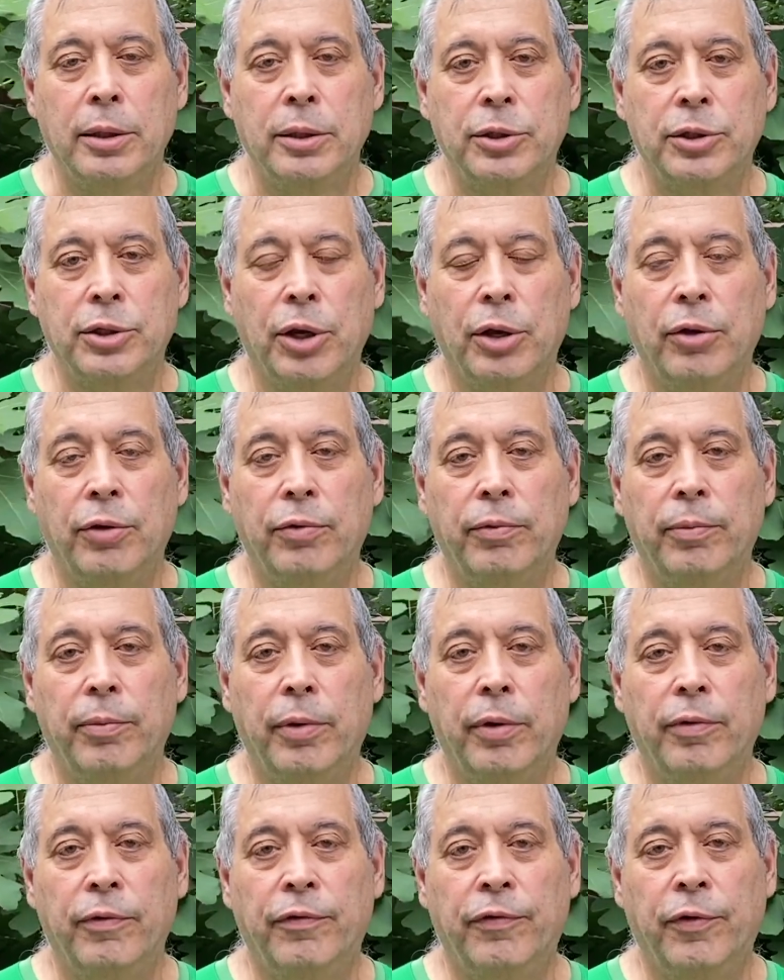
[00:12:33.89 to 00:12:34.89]
So
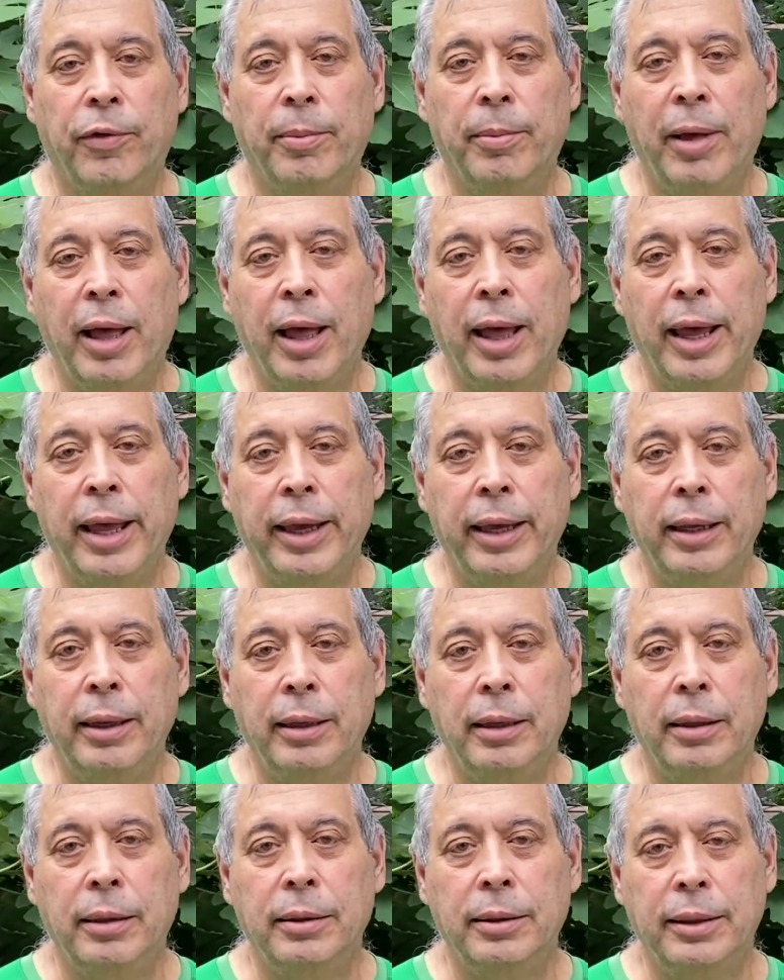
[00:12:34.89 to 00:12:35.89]
for my
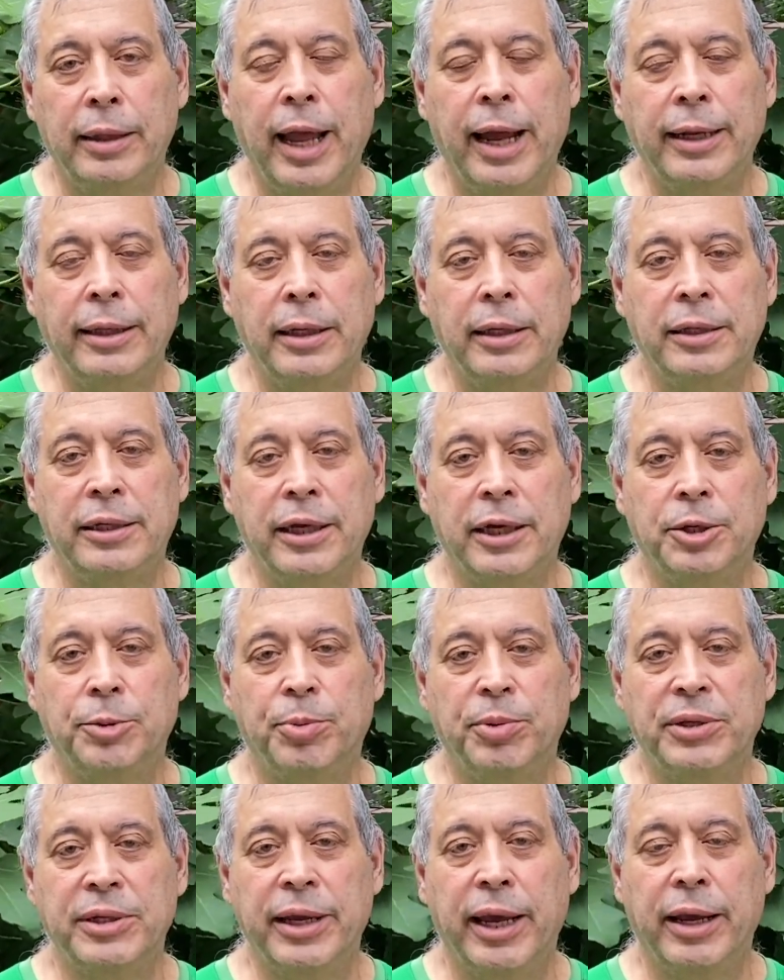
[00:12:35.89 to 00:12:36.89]

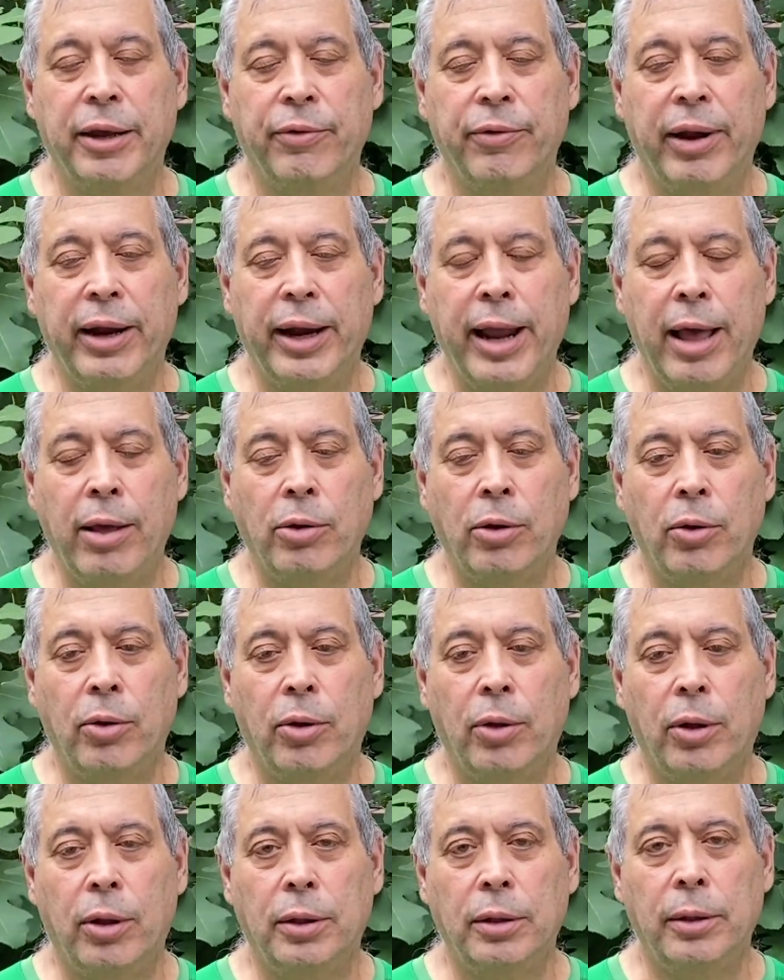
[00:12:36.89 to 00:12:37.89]
96% grain
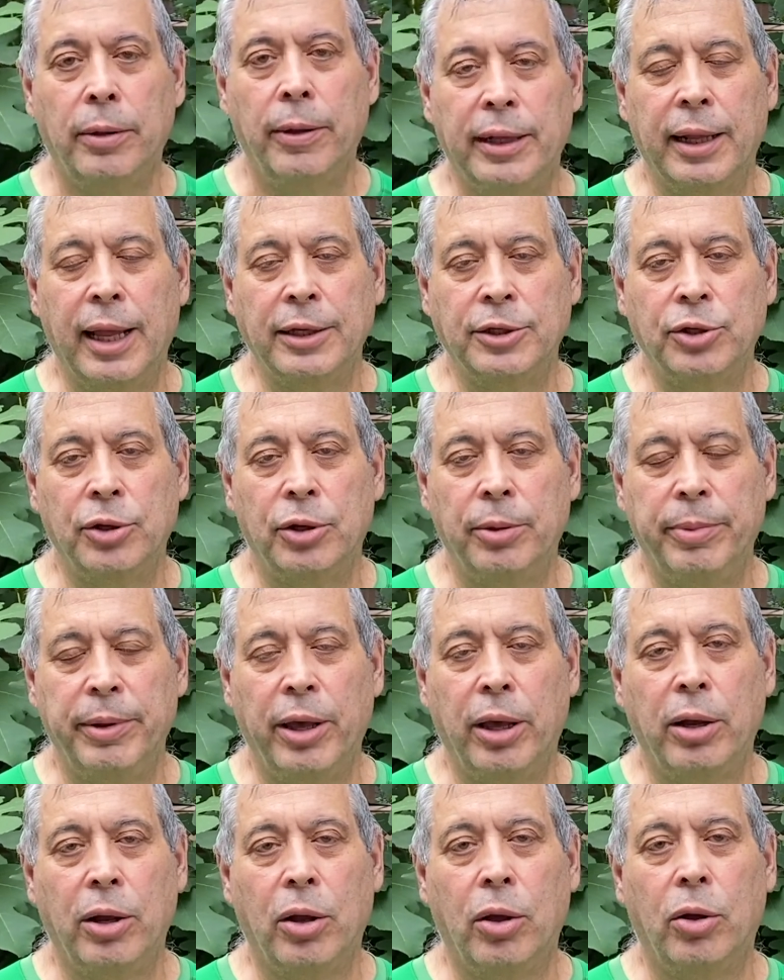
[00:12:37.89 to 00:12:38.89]
alcohol, and that's going to be
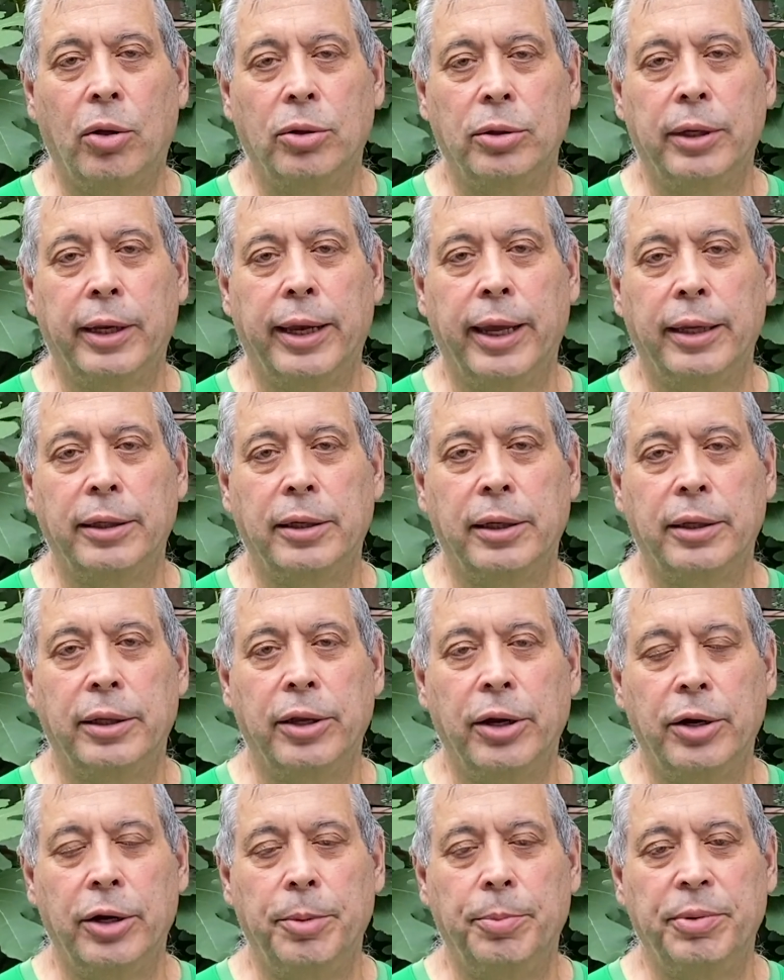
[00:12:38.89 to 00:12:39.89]
our goal to get to
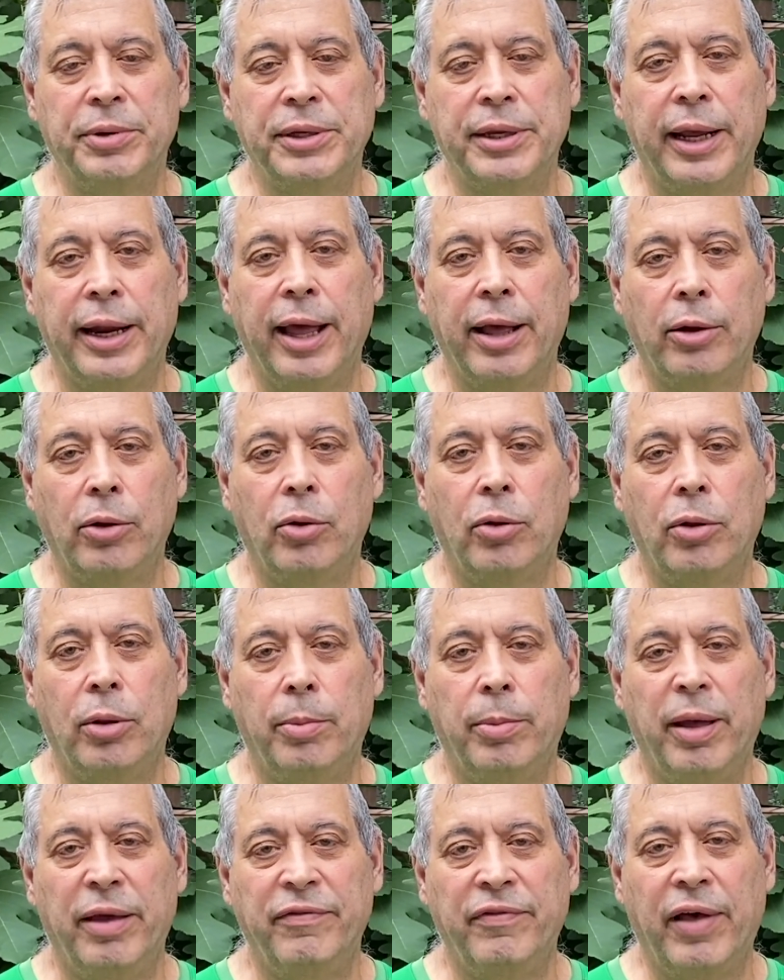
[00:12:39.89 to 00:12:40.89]
30%
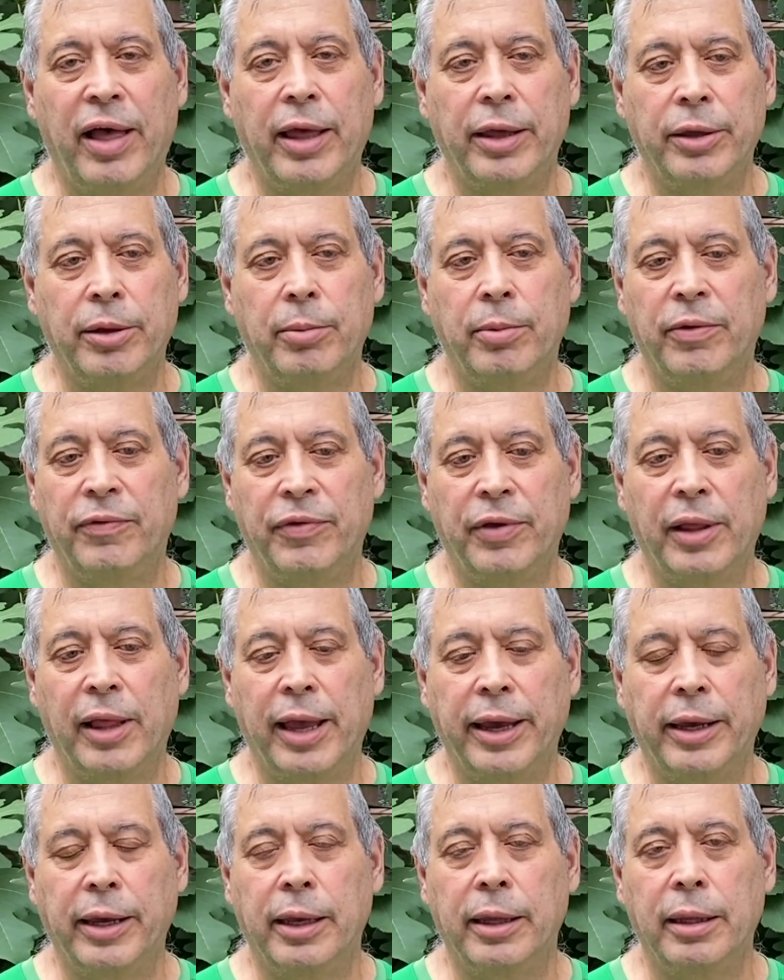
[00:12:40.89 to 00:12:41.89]
alcohol by volume. If you
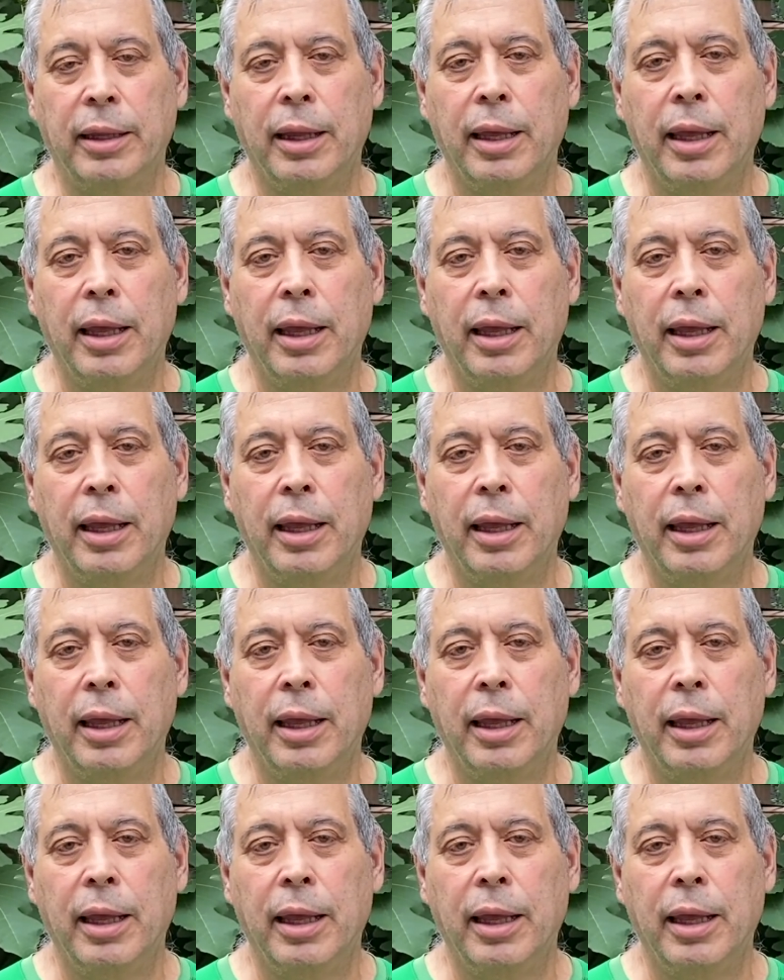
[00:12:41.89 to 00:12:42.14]
like it